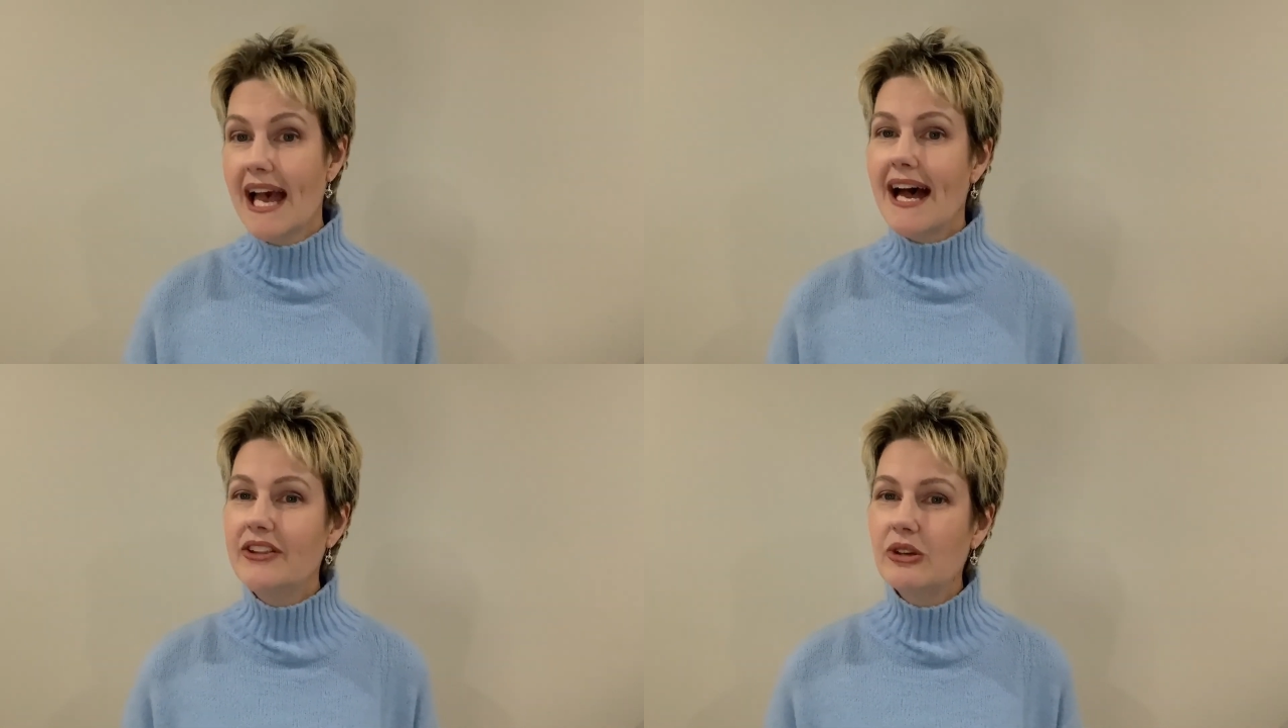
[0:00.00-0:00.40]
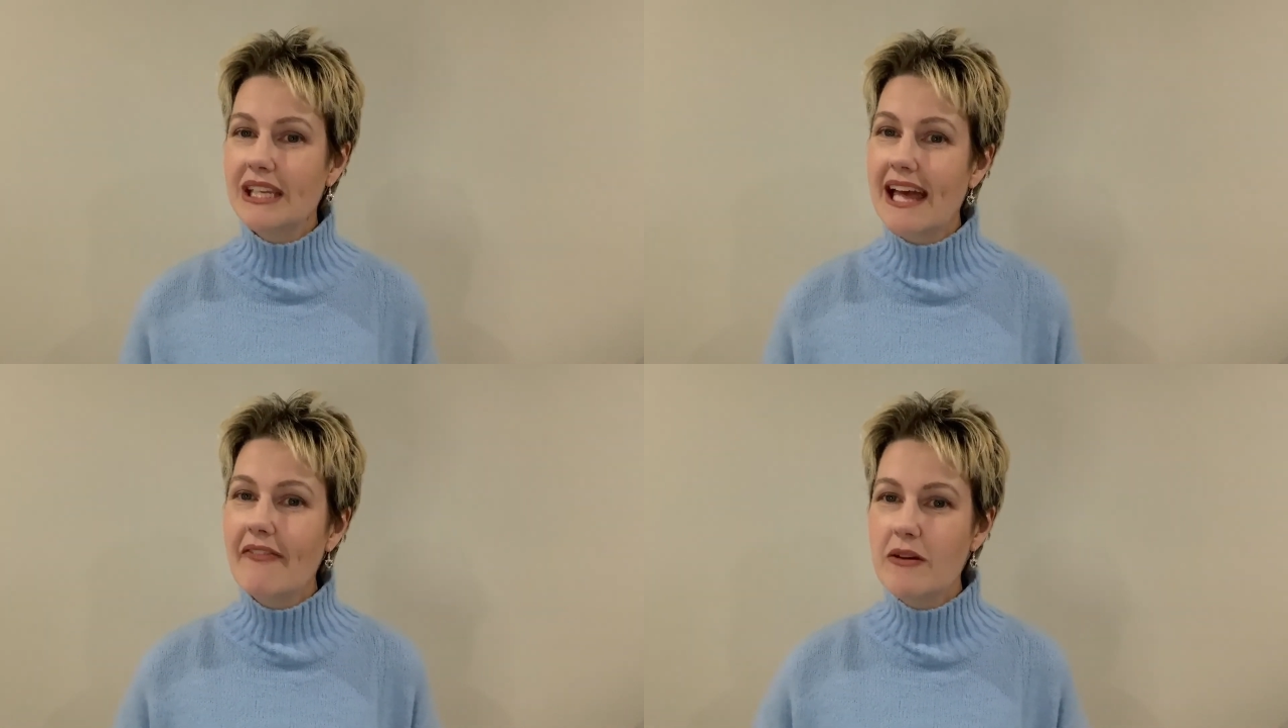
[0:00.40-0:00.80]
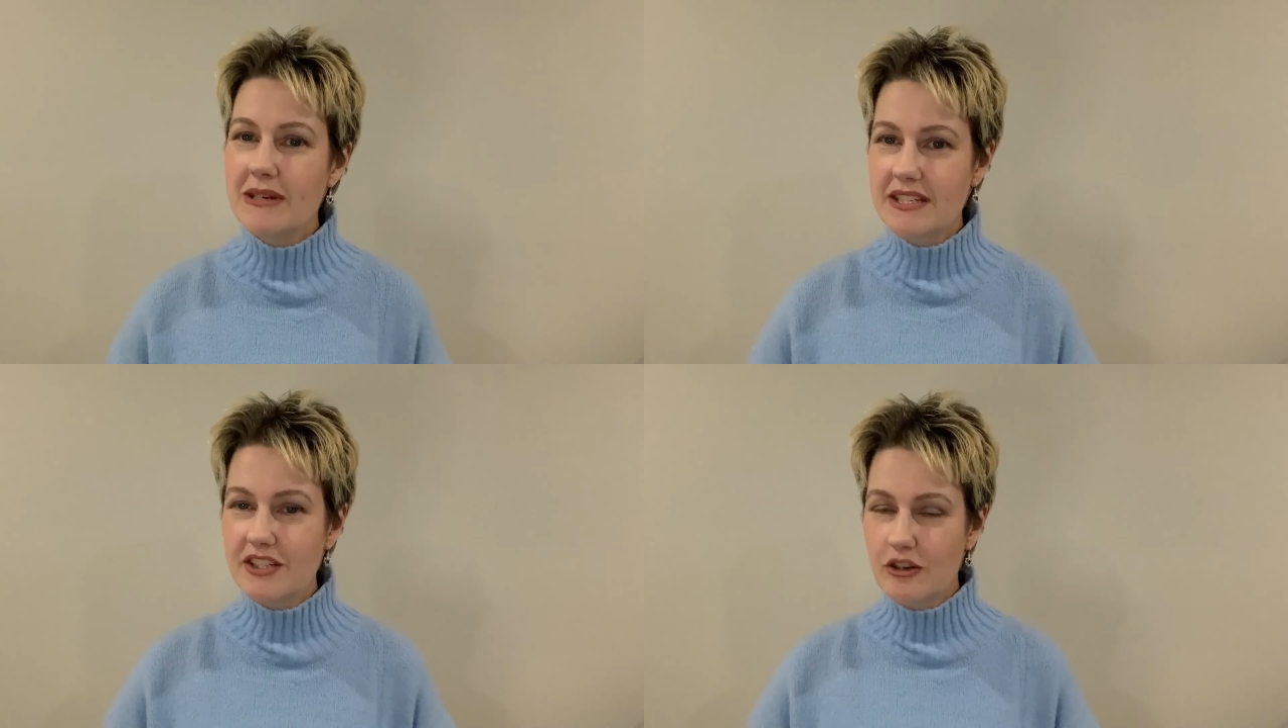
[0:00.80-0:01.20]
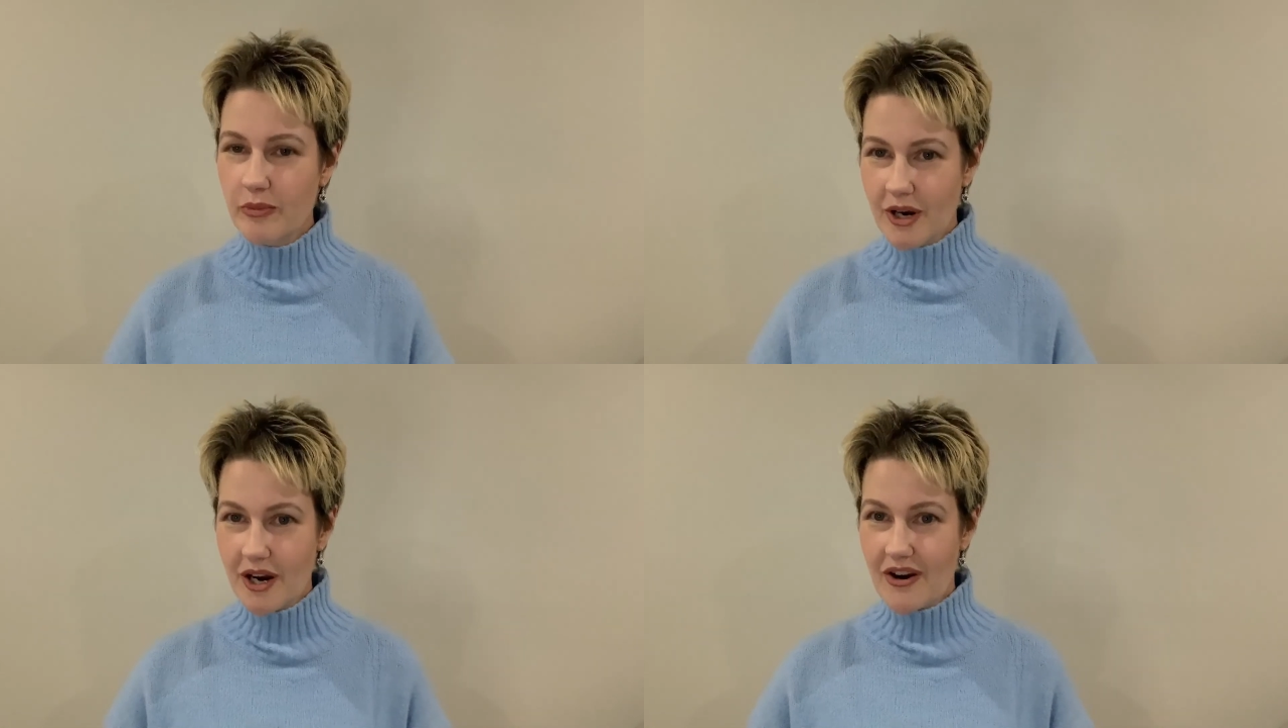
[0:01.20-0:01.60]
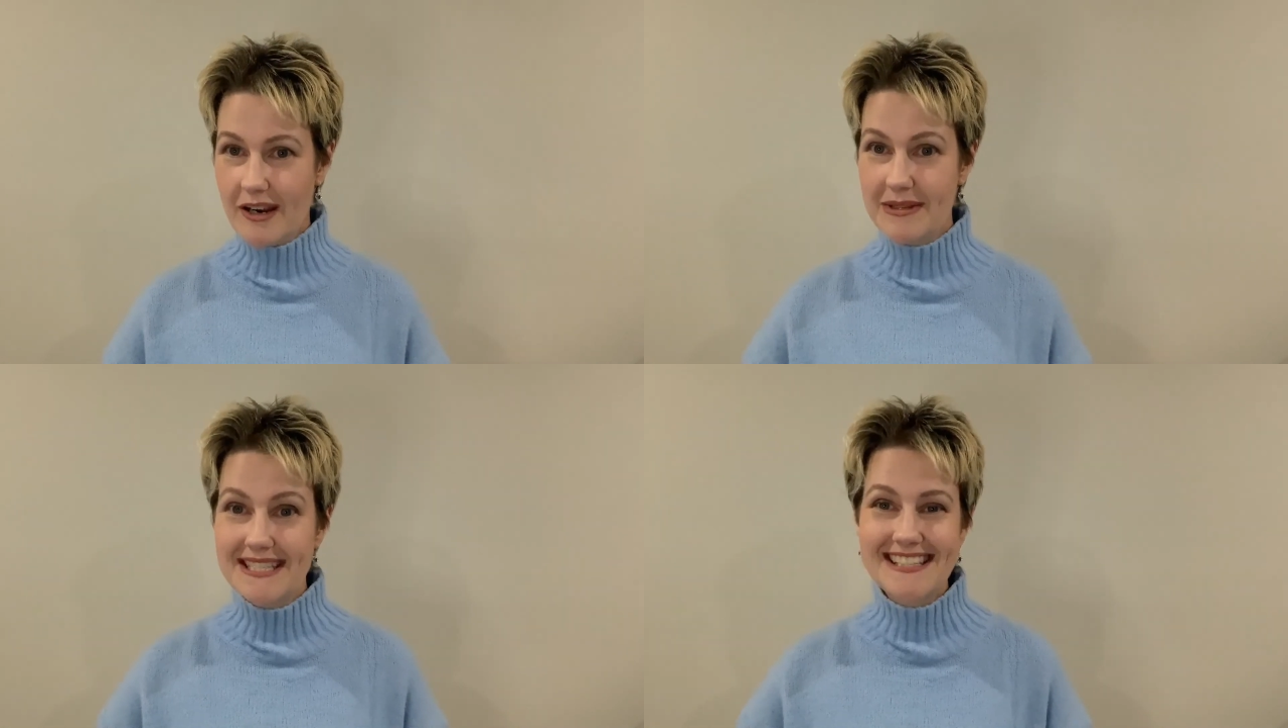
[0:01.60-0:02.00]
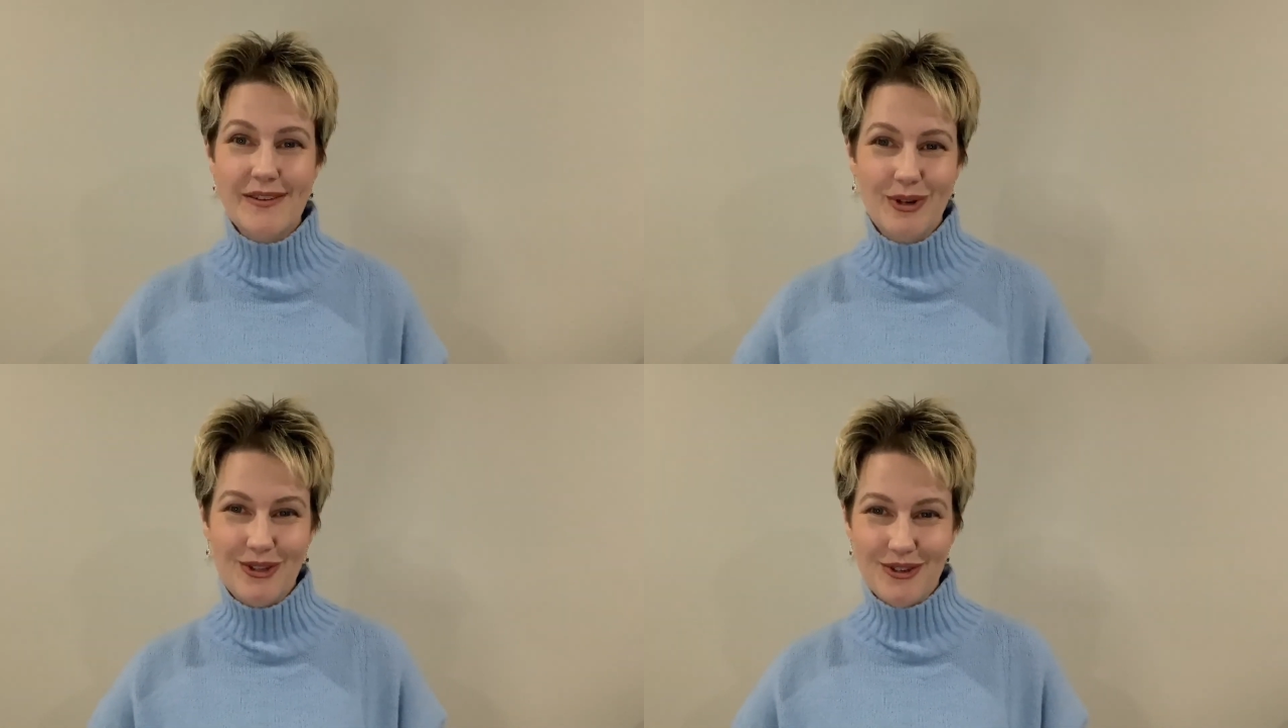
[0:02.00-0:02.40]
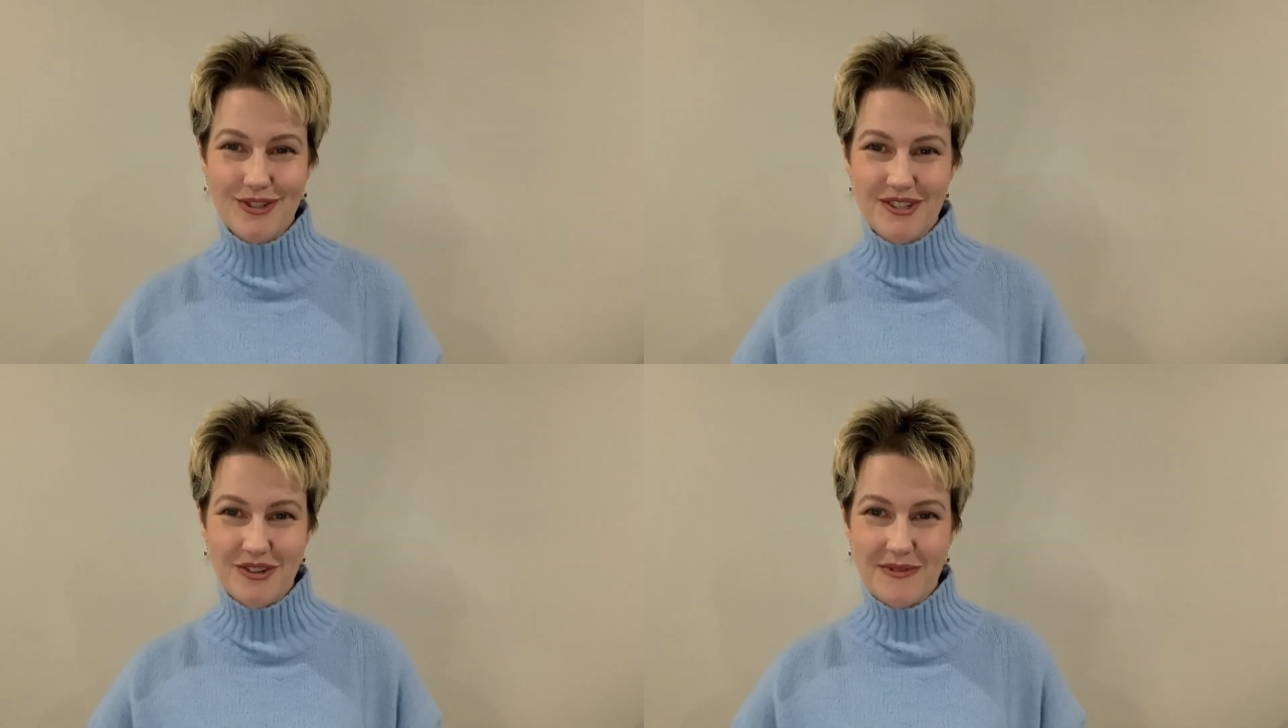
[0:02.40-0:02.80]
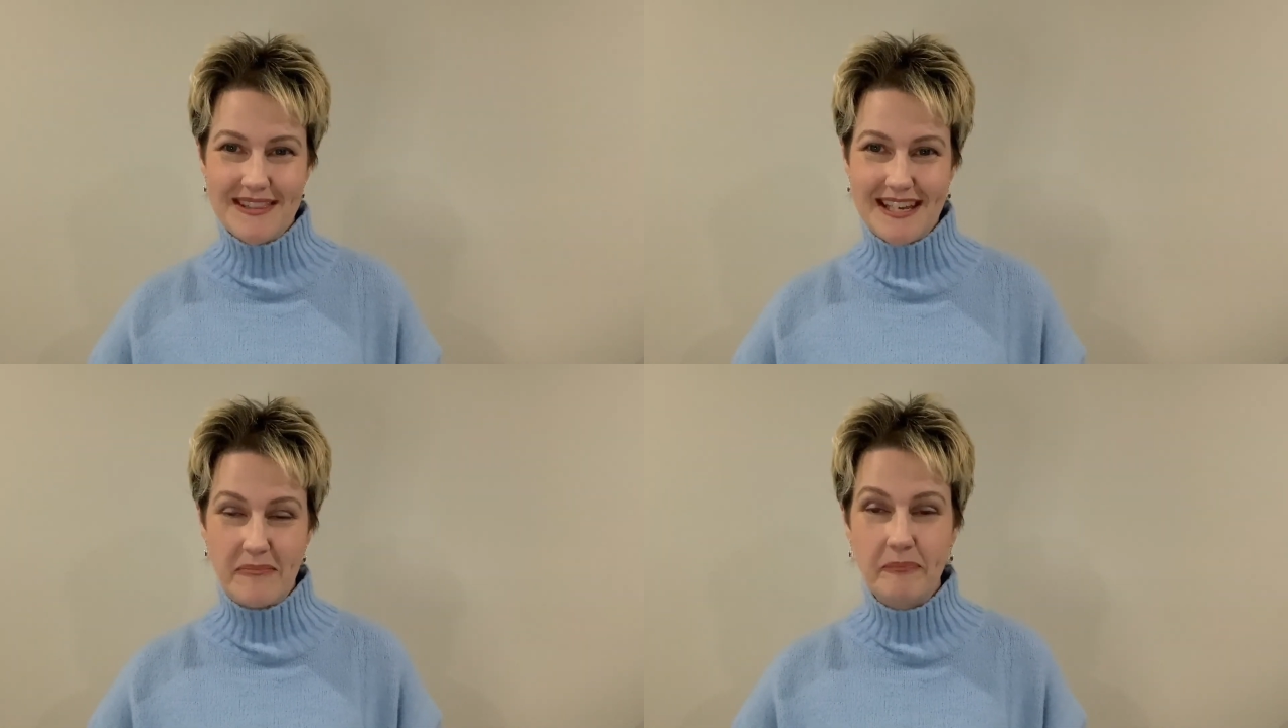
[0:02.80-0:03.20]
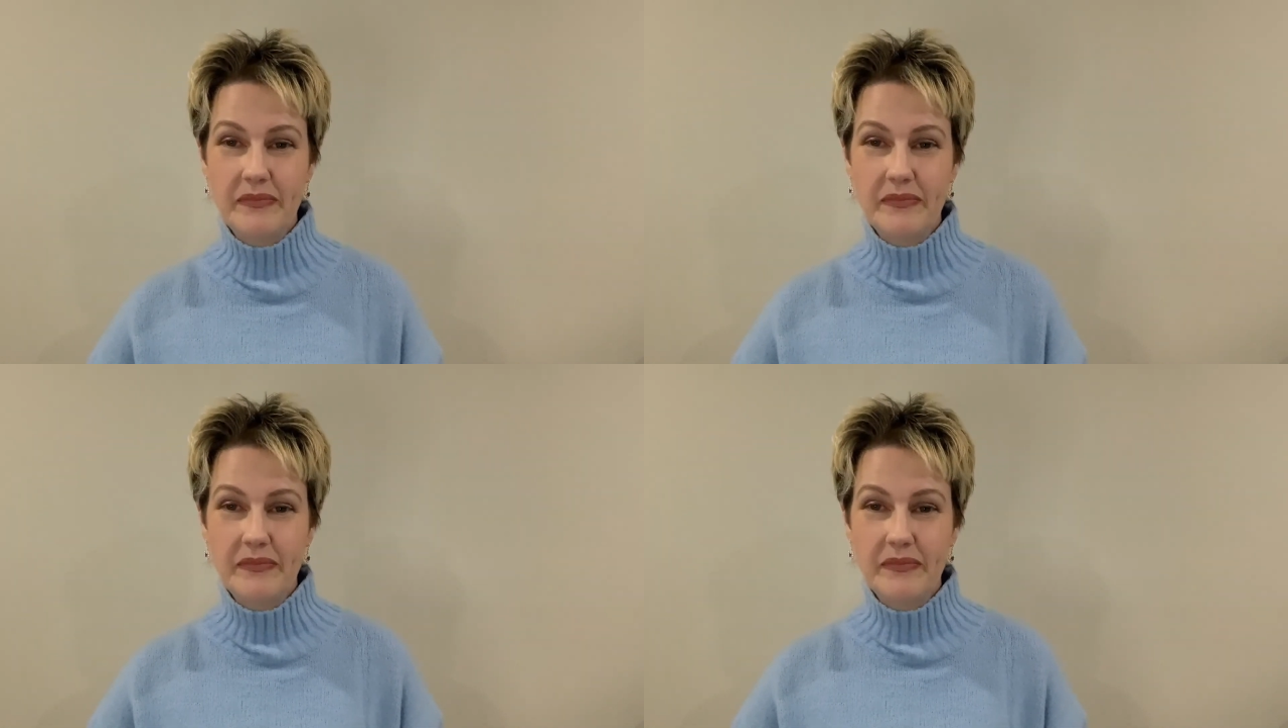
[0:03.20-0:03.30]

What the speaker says: and you can add them into your program and see what you can do with them.